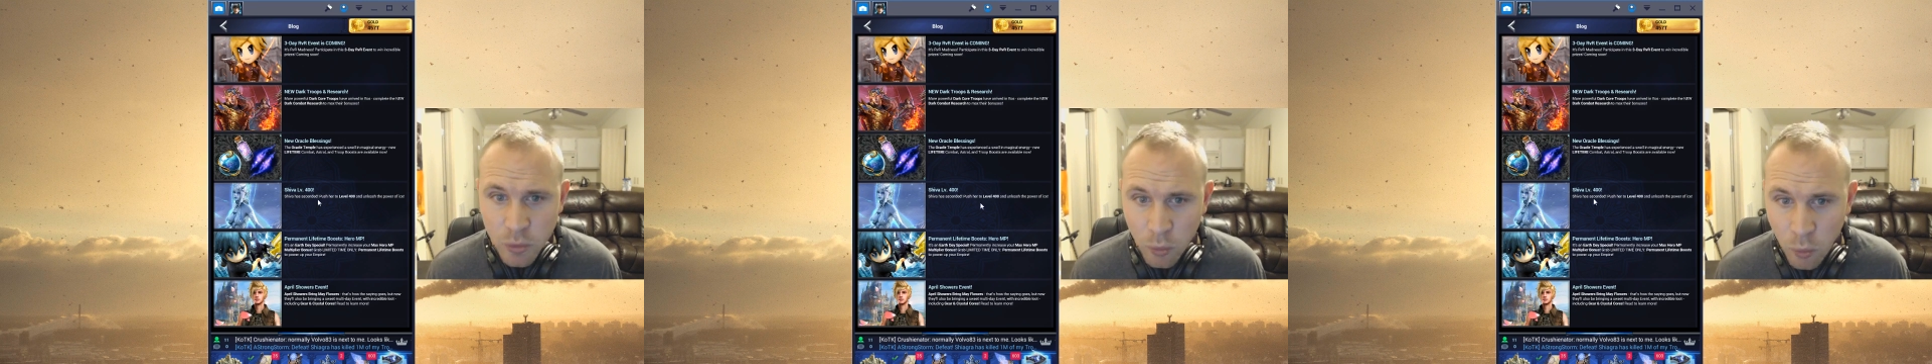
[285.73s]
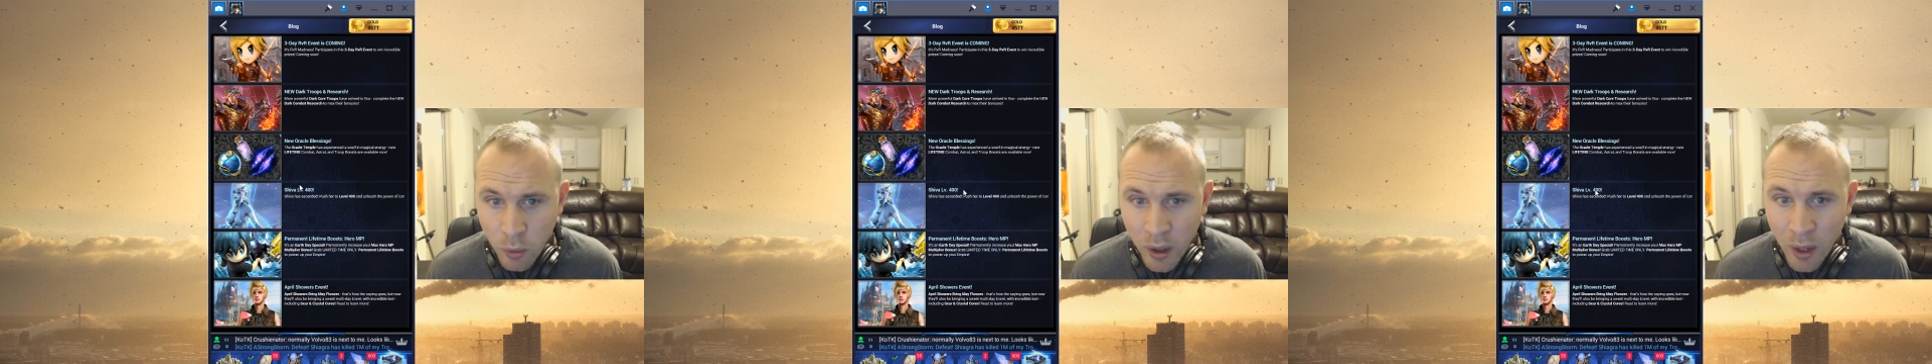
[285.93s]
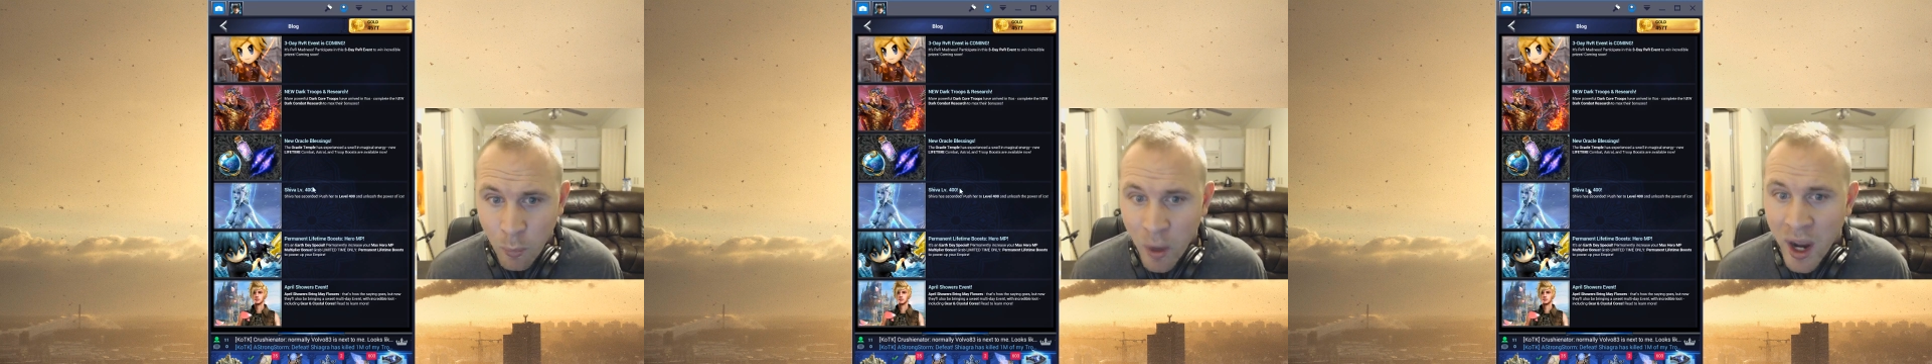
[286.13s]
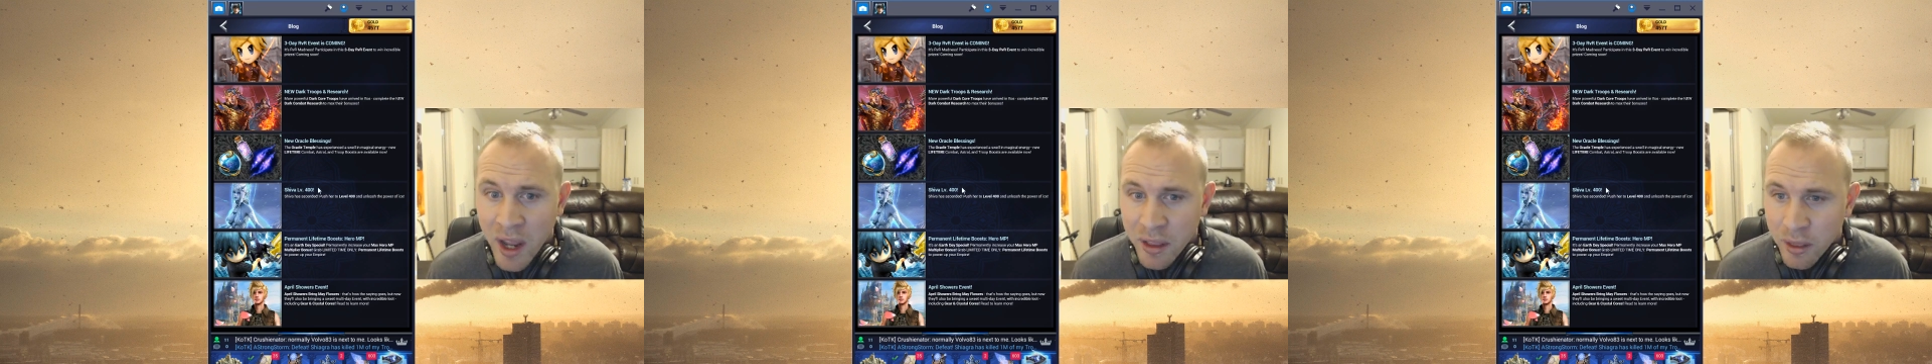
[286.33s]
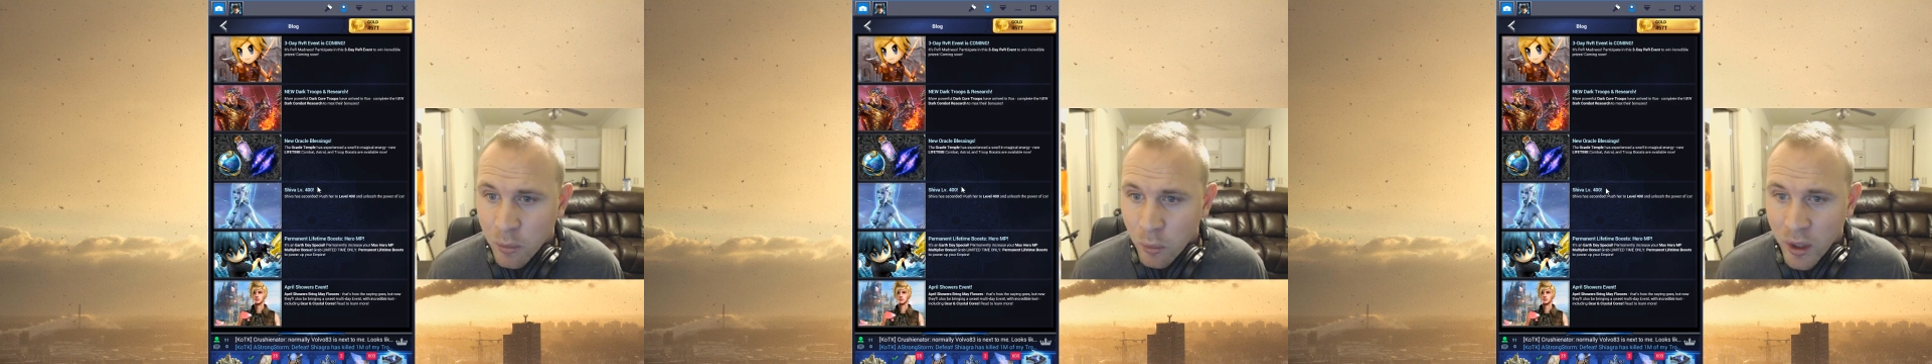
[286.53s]
what
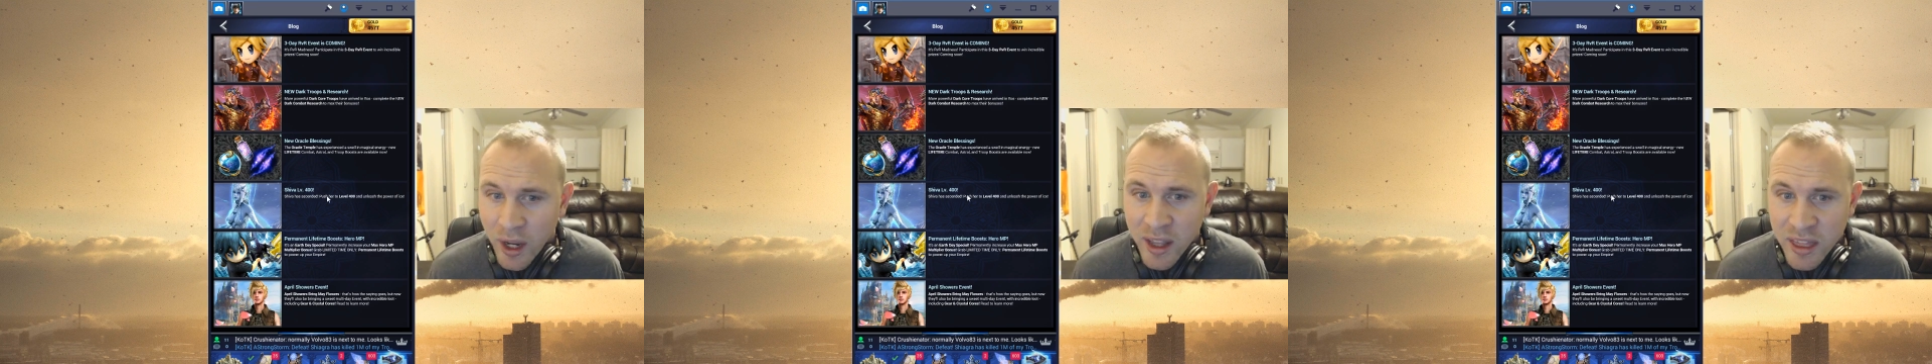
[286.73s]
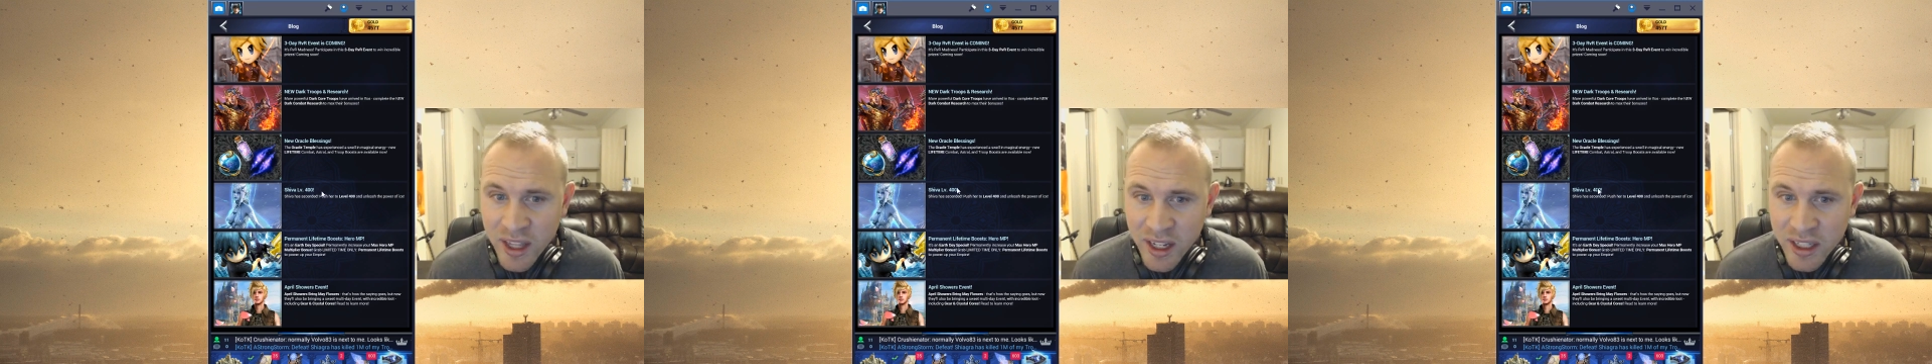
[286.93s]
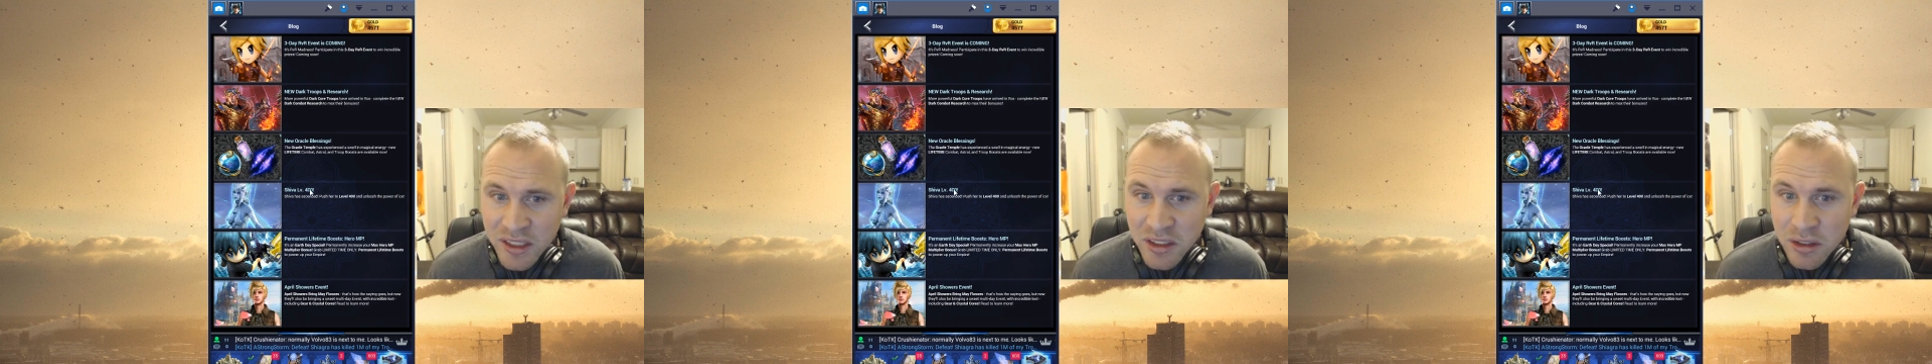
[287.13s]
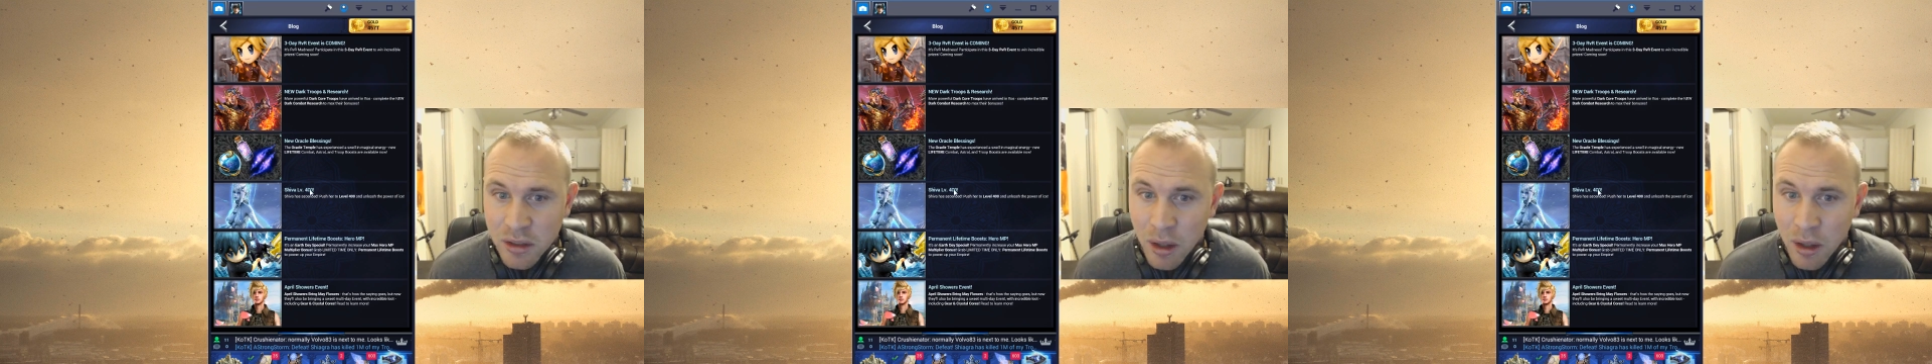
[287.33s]
I think is